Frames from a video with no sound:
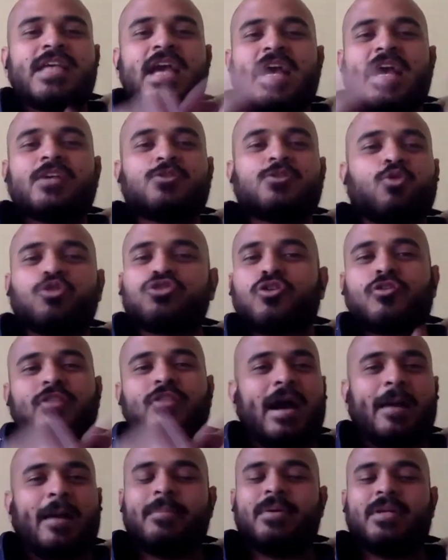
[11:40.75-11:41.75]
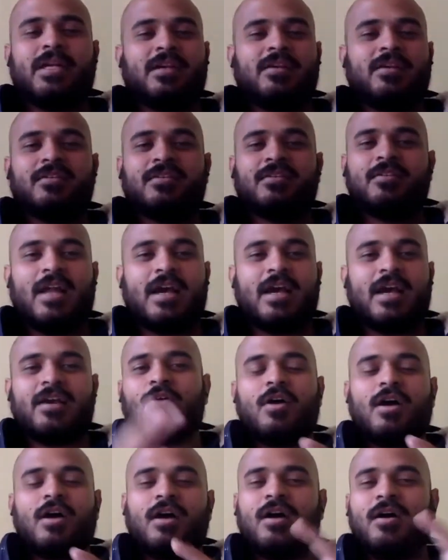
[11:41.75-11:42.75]
tech is also the company. Like,
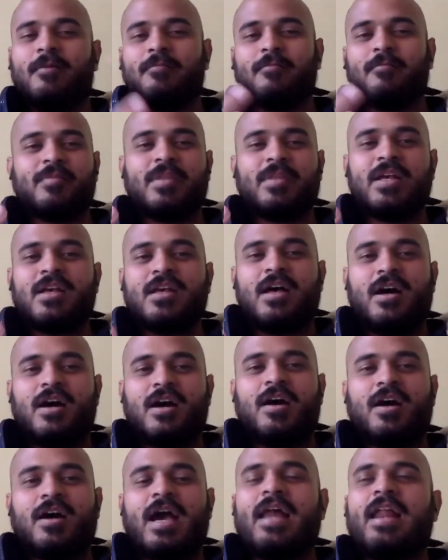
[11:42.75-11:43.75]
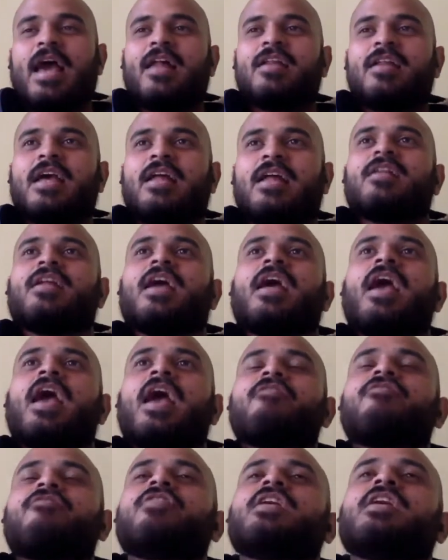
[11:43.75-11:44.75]
and in
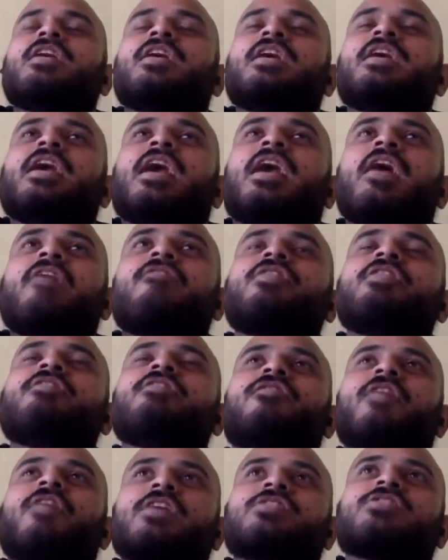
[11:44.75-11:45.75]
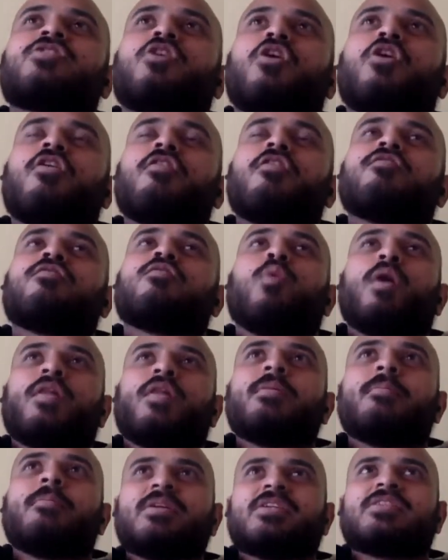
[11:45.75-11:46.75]
every facet of
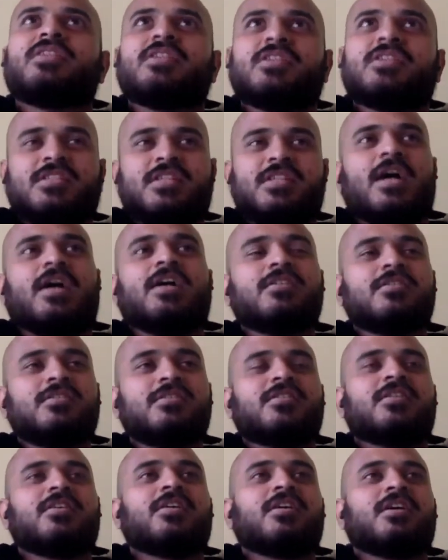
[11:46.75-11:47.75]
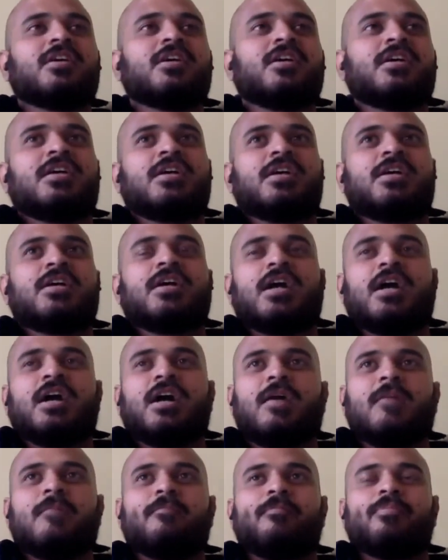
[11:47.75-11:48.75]
what the business does,
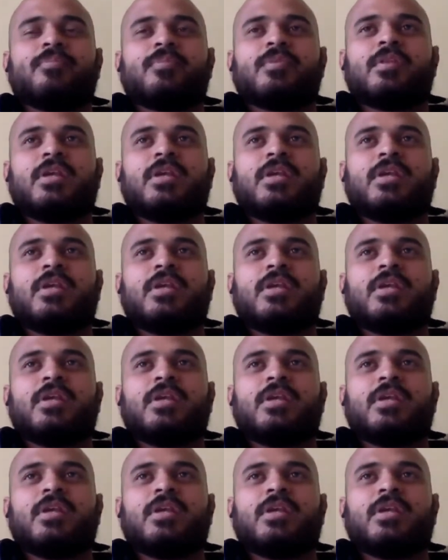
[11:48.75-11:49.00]
are